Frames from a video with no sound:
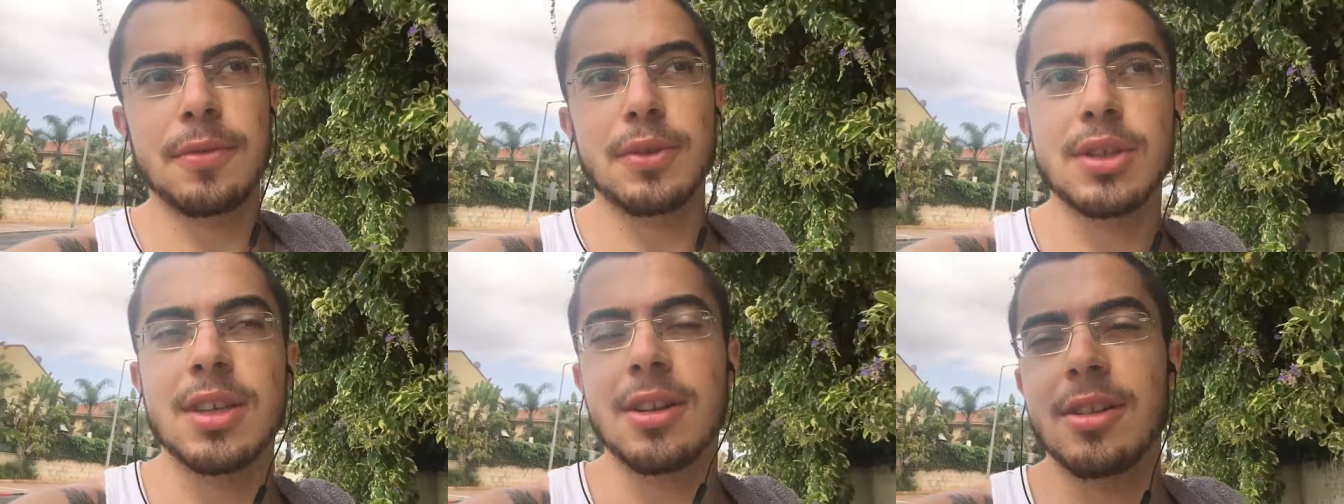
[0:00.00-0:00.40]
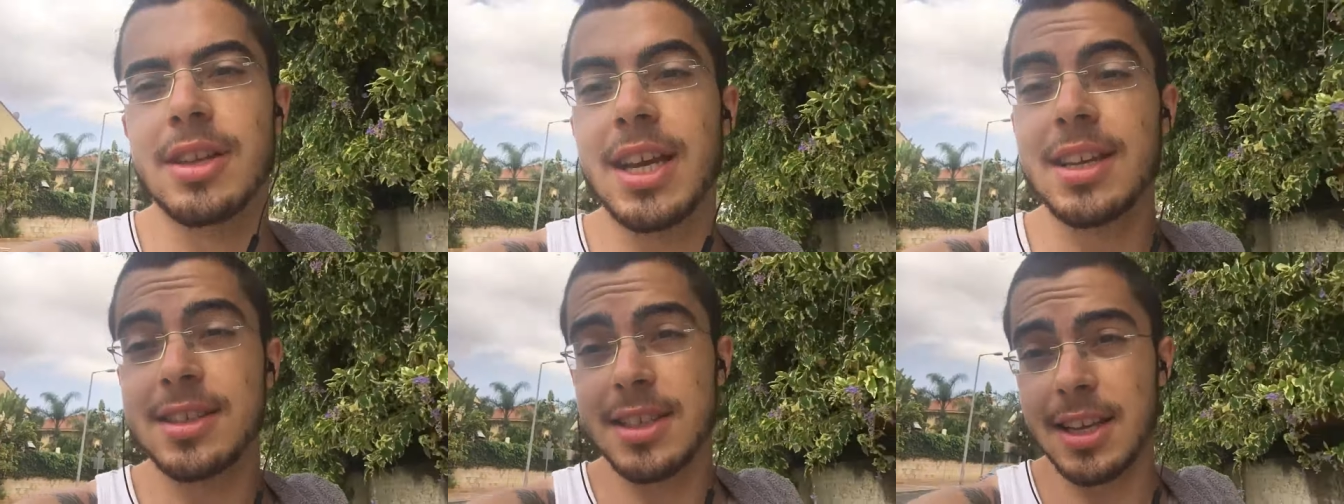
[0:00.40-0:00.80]
every single
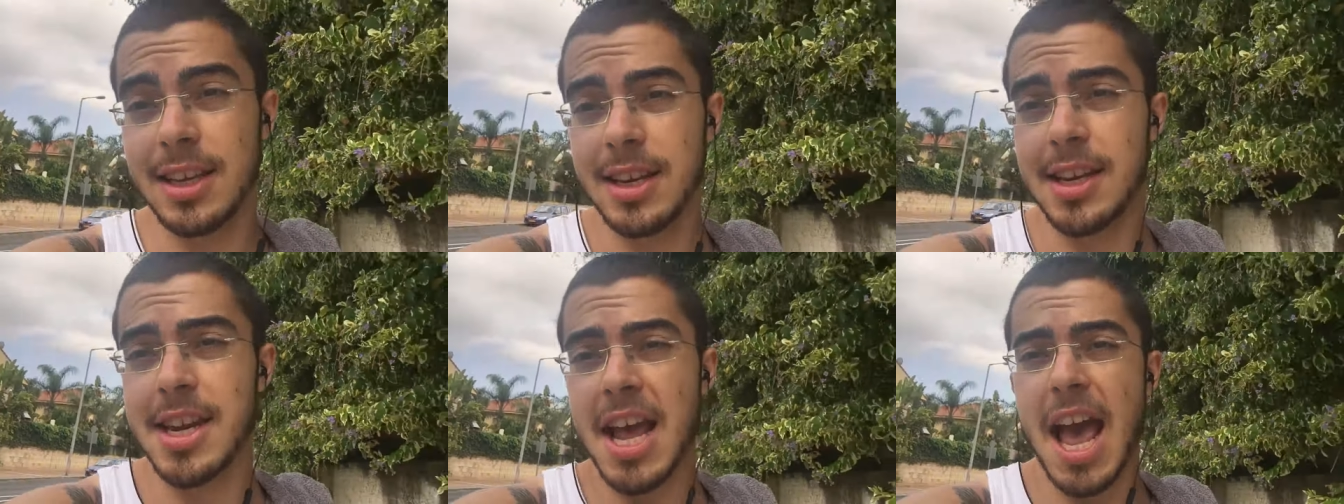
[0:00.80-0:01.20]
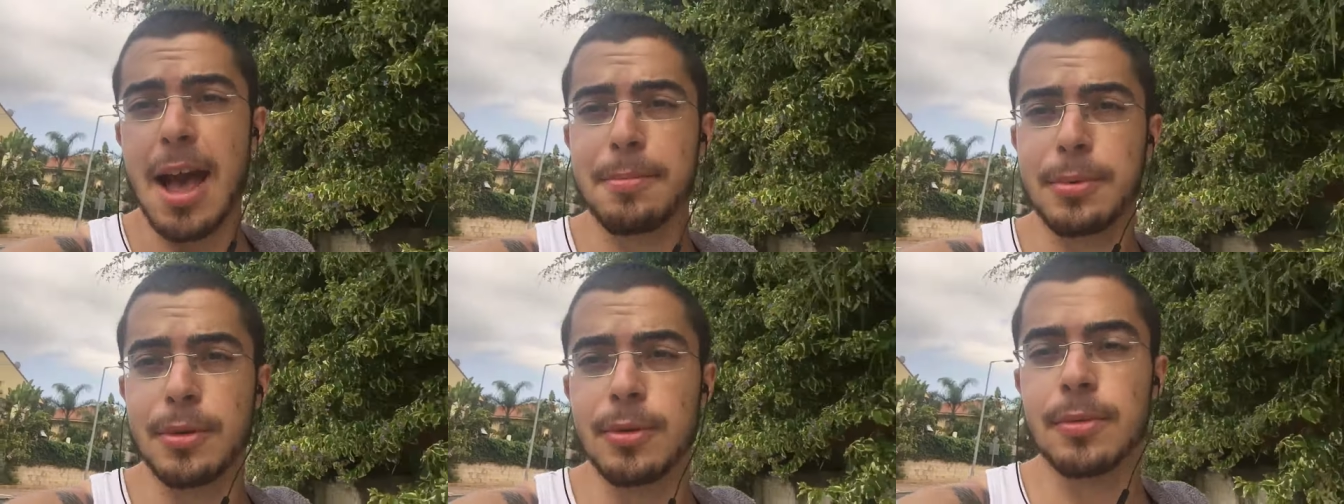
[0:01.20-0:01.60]
day is eat an
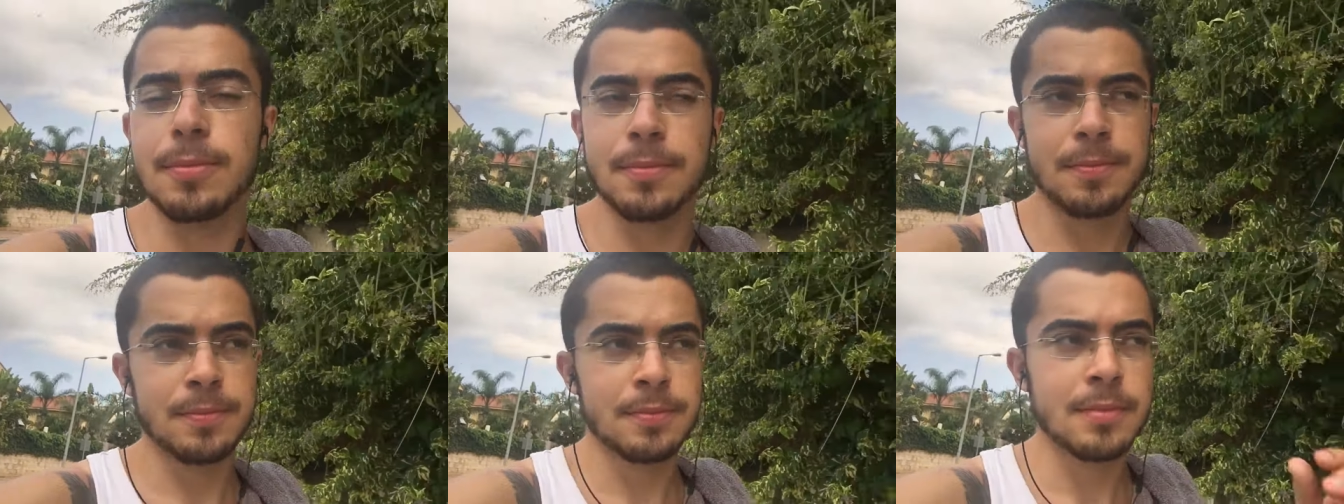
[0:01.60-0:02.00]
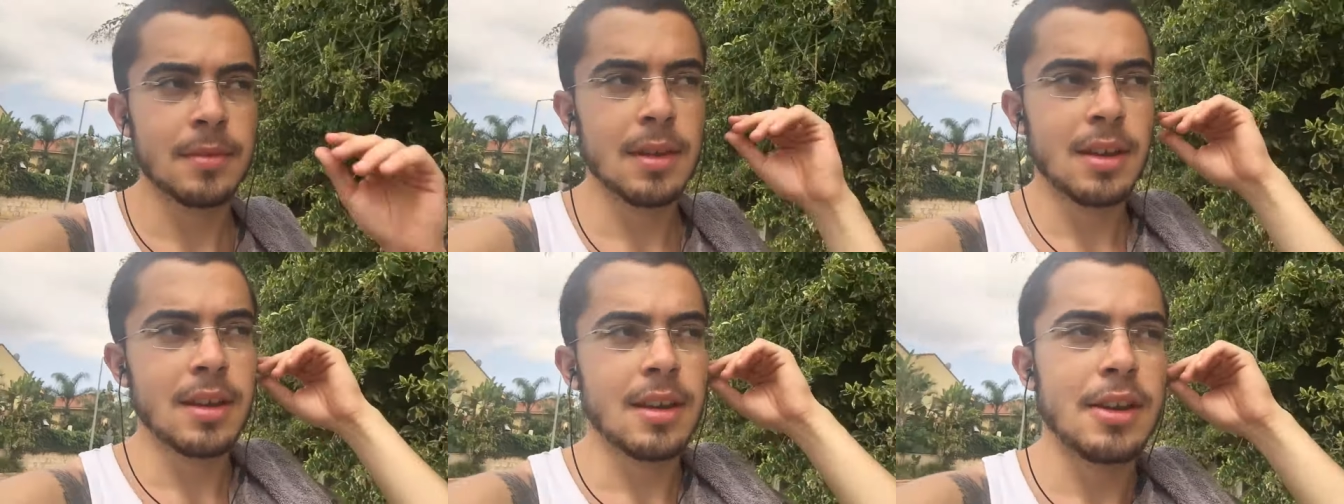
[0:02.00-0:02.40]
apple,
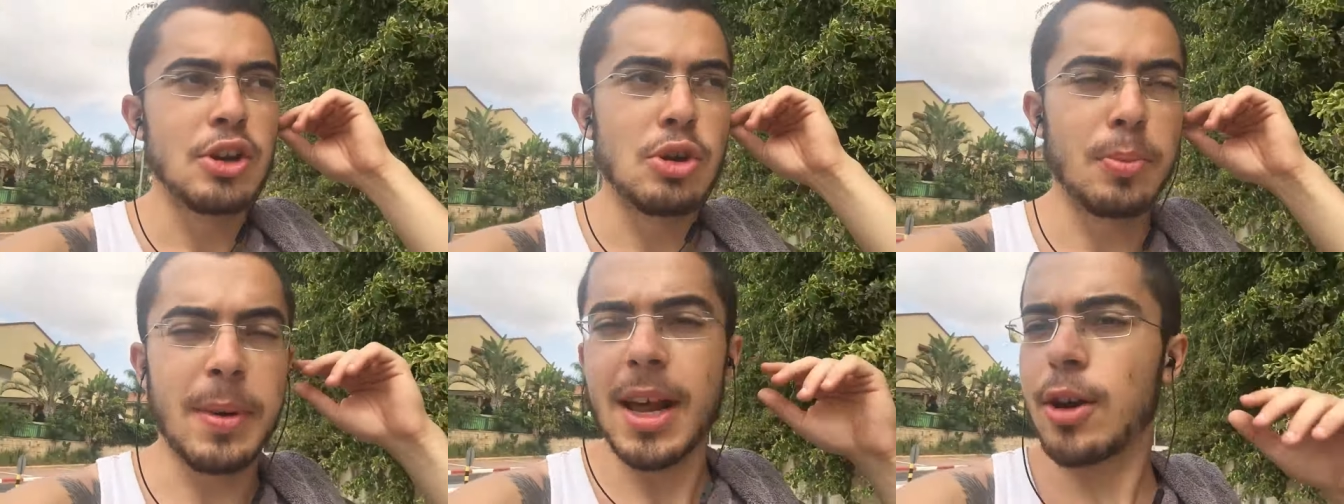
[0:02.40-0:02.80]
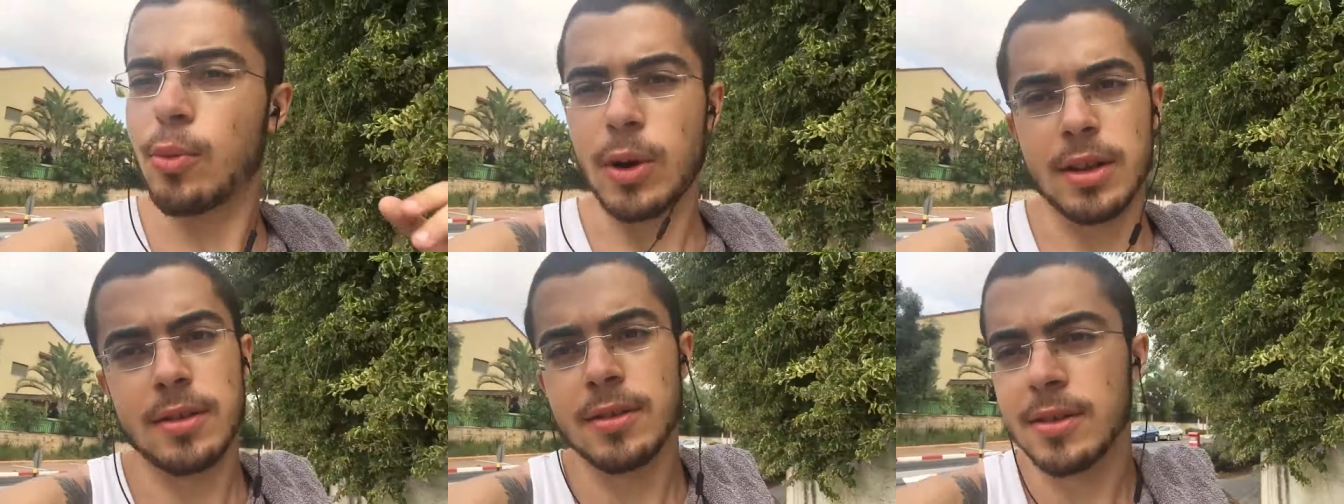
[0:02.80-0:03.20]
no matter
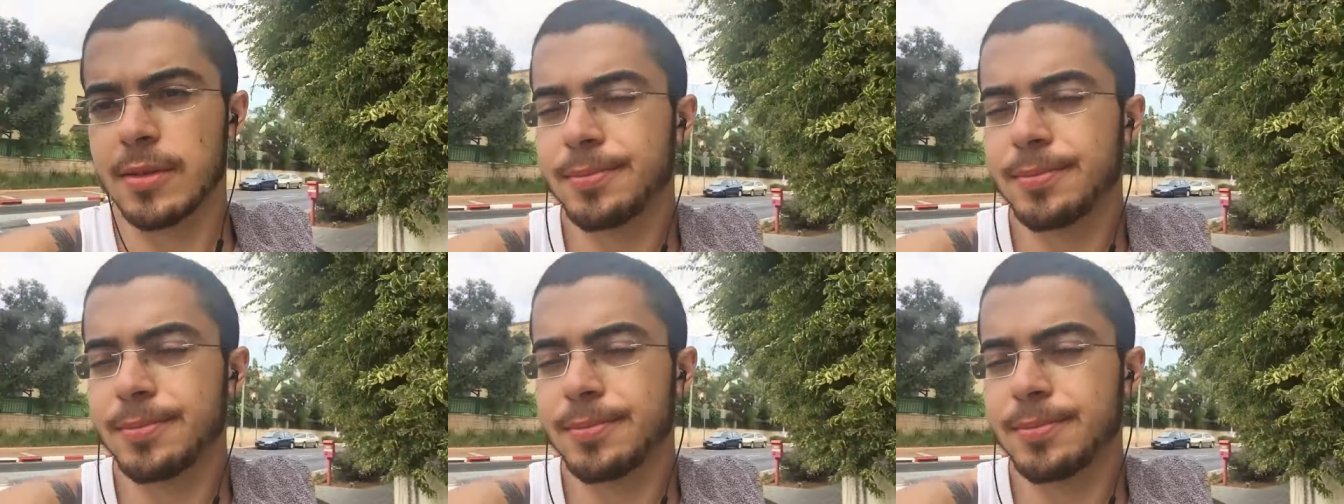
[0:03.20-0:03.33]
what.